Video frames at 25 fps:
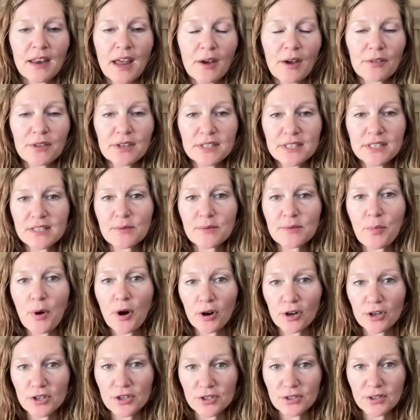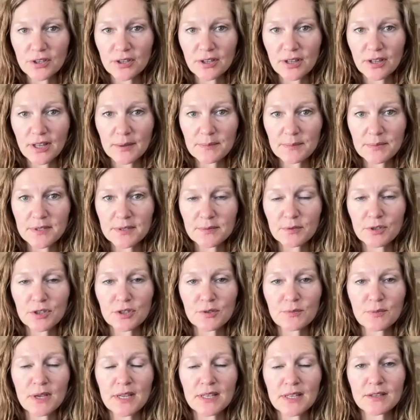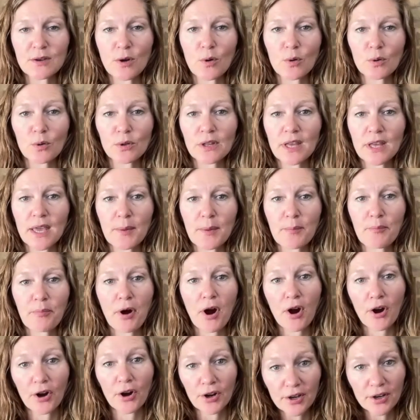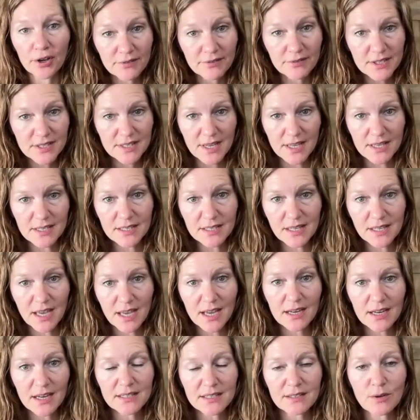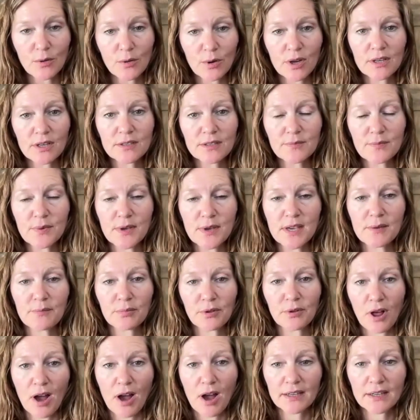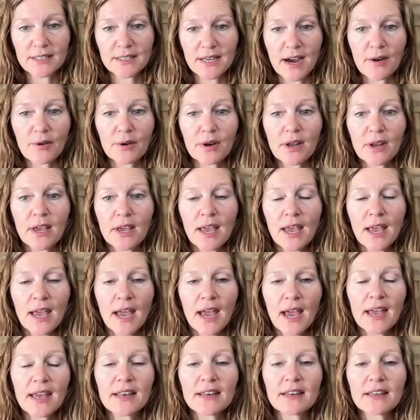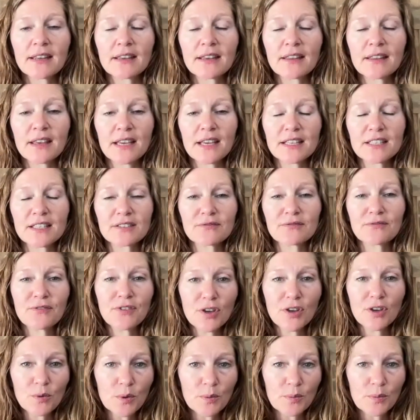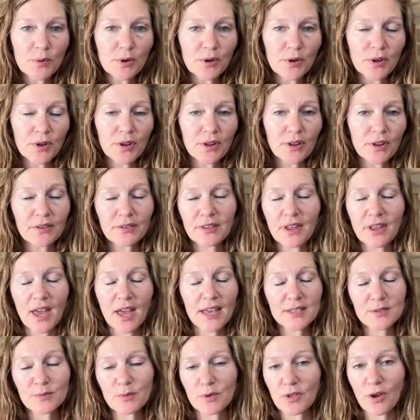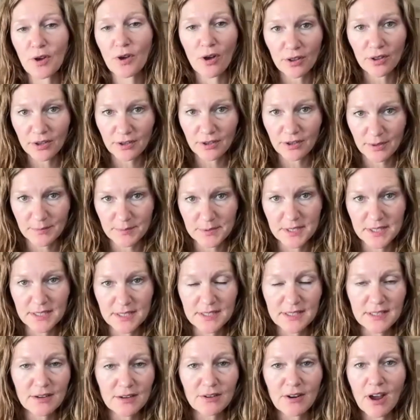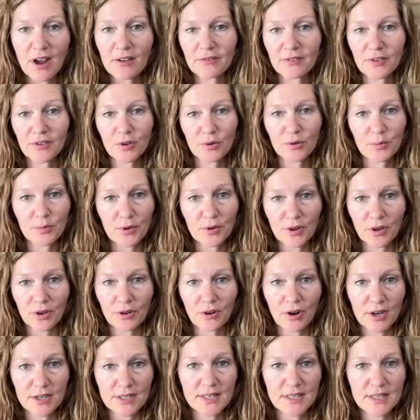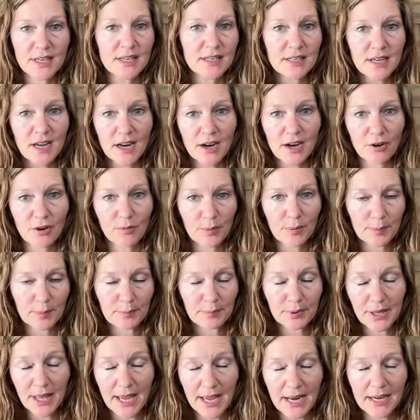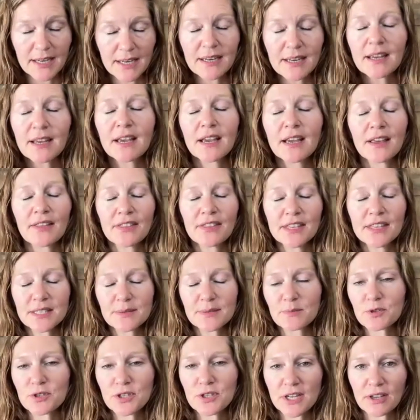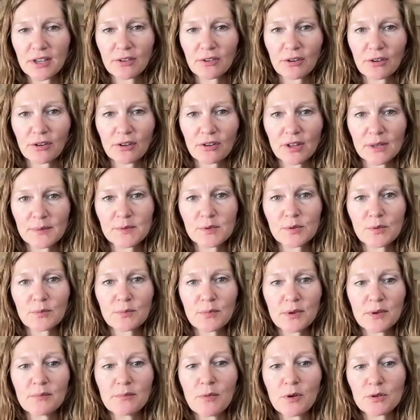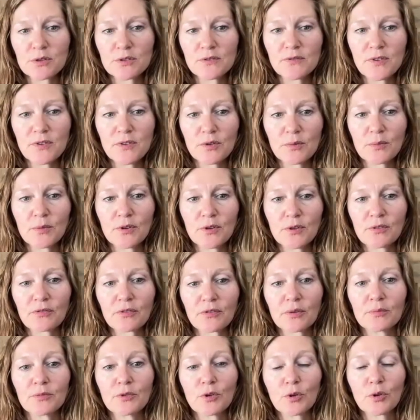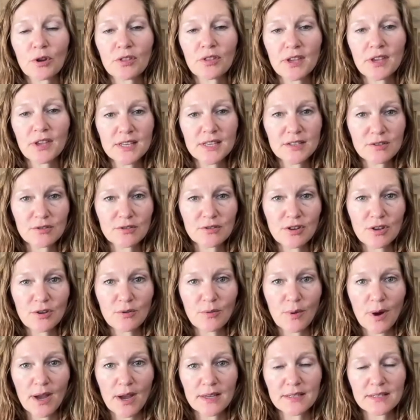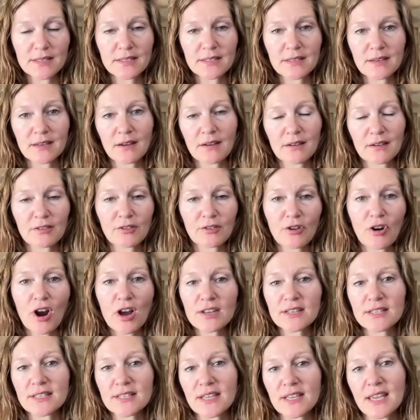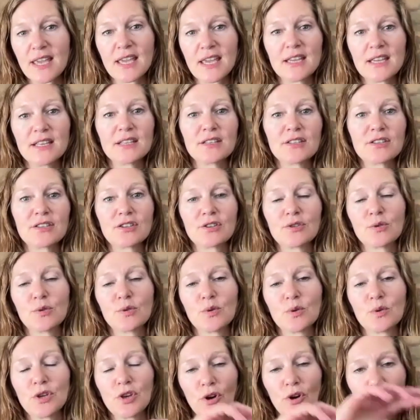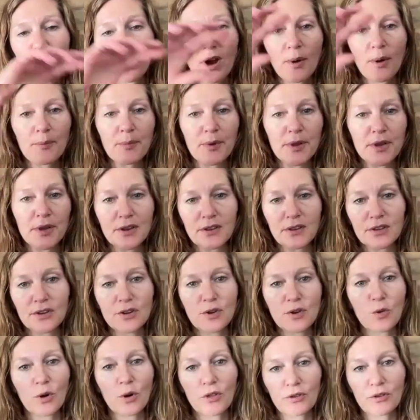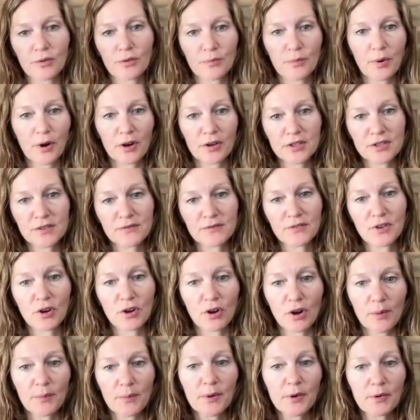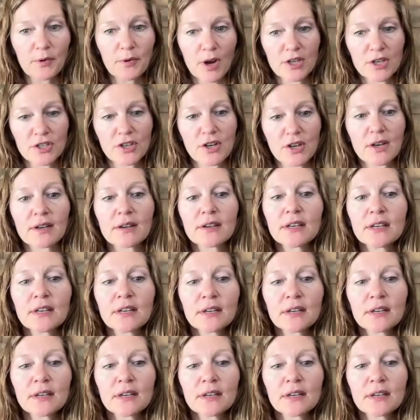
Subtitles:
Now, this is a partial eclipse, which means only part of the sun's light is going to be blocked out. And it's viewable, as with all eclipses, they're not viewable across the entire planet. This particular eclipse will be most viewable from northeastern US, crossing into Europe and the northern parts of Europe and Russia.